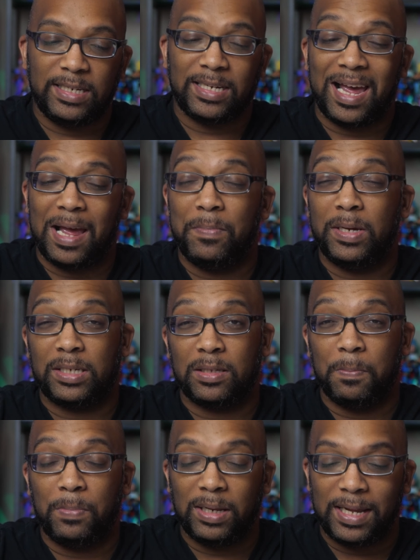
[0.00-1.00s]
tab is the
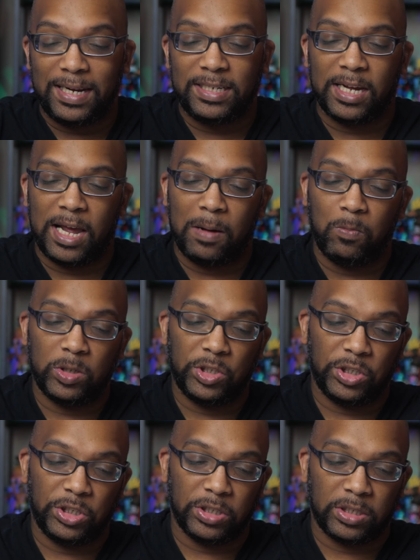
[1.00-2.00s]
Play tab, which is
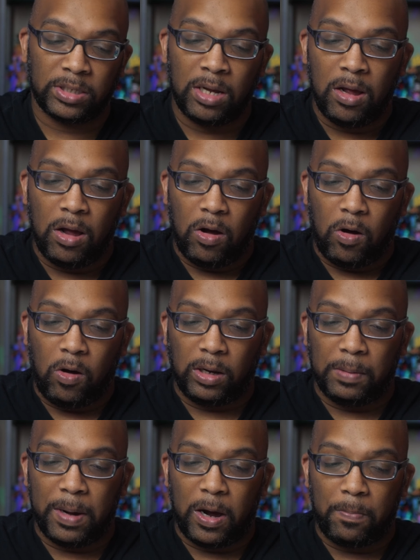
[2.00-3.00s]
just all
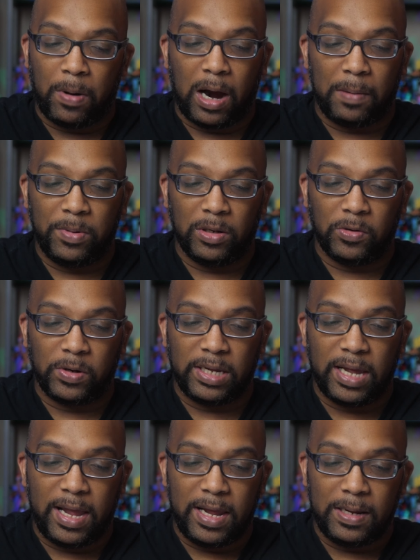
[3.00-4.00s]
about popular
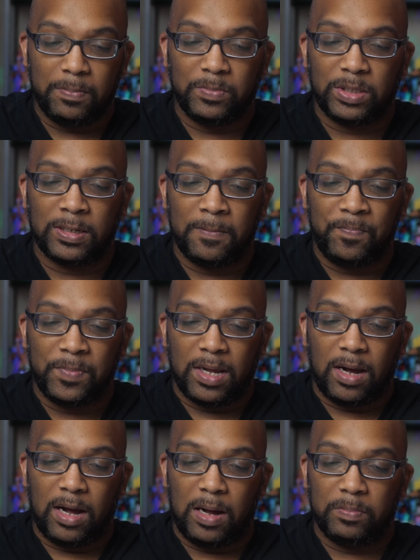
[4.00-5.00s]
games.
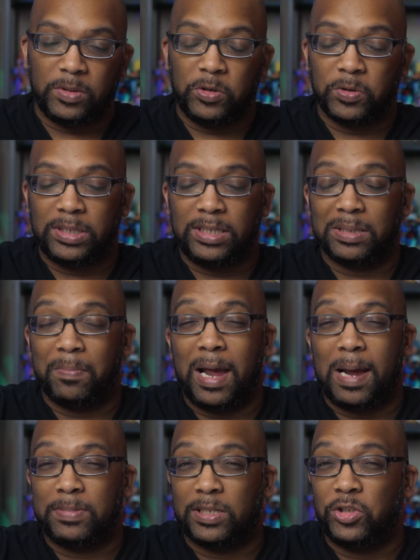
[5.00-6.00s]
So you'll see some
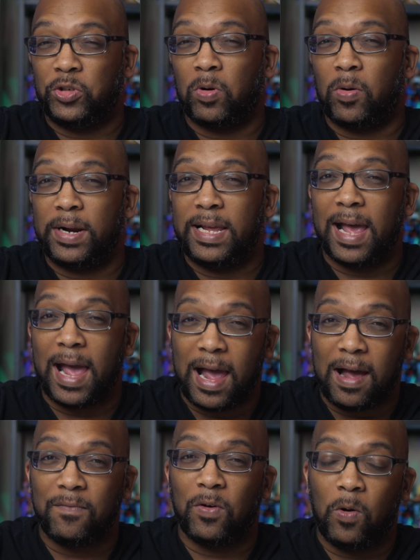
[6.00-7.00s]
apps that you already
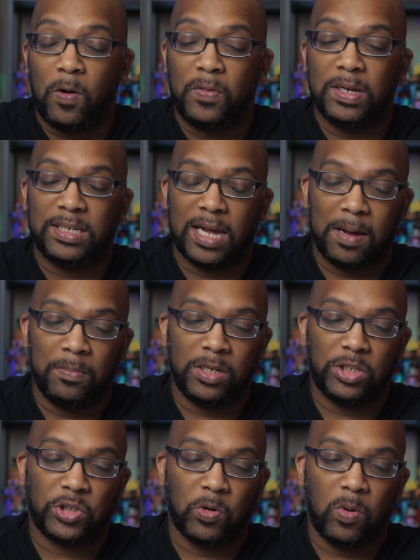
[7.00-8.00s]
have on the tablet
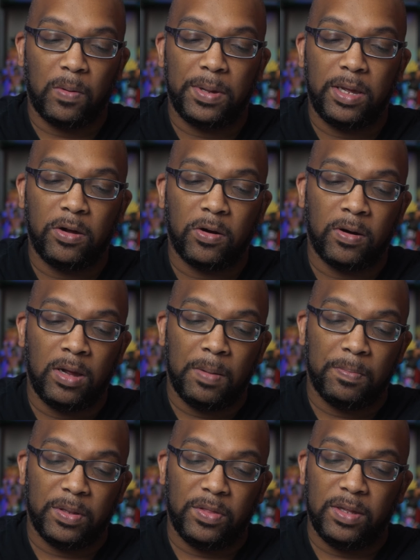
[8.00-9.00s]
show up here,
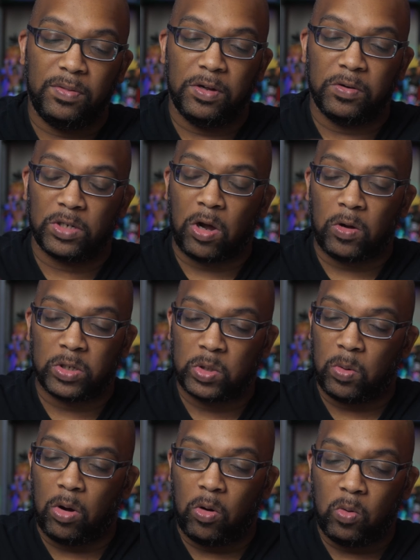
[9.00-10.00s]
but then there's also
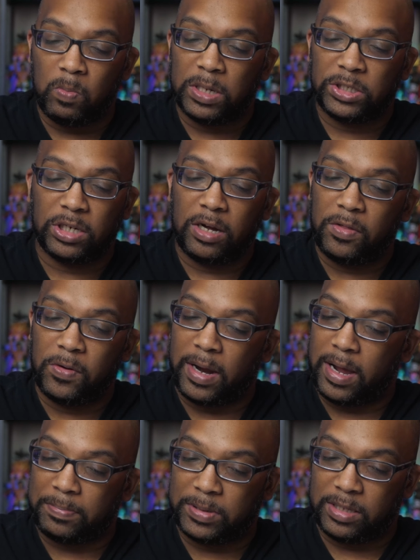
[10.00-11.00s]
a whole bunch of other
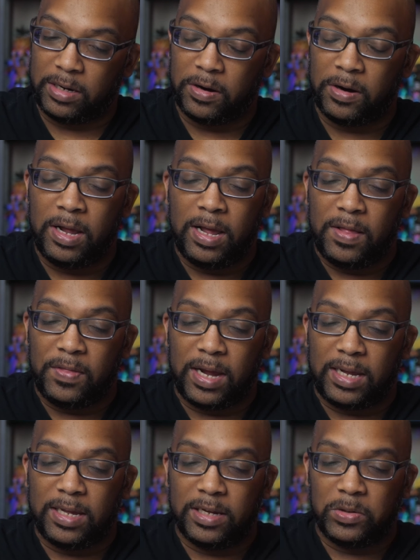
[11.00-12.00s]
apps there that
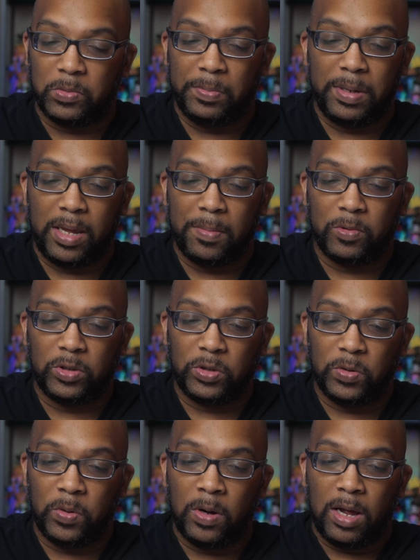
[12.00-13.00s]
kids will be able to